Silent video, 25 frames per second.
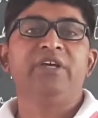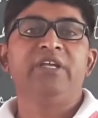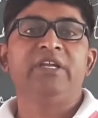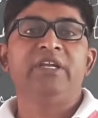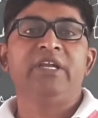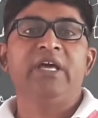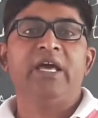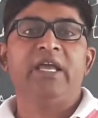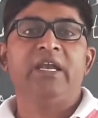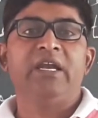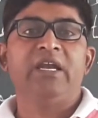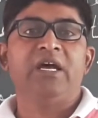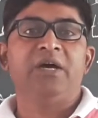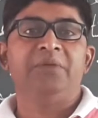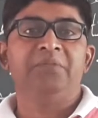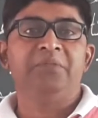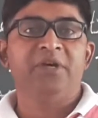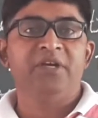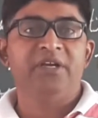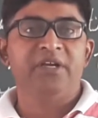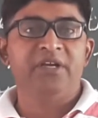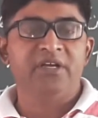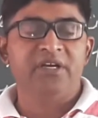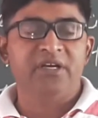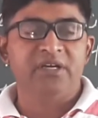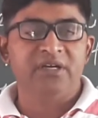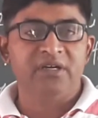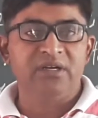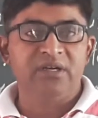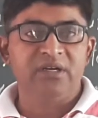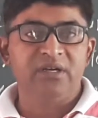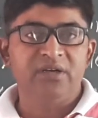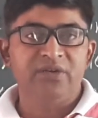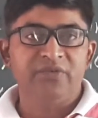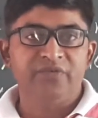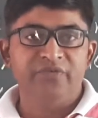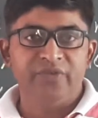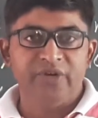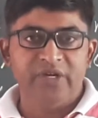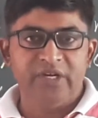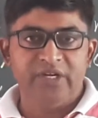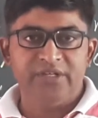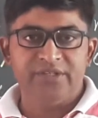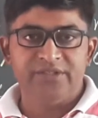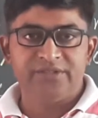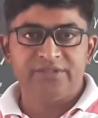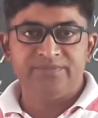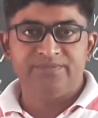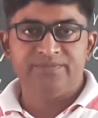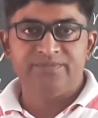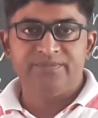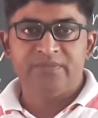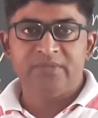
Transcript: in an American village.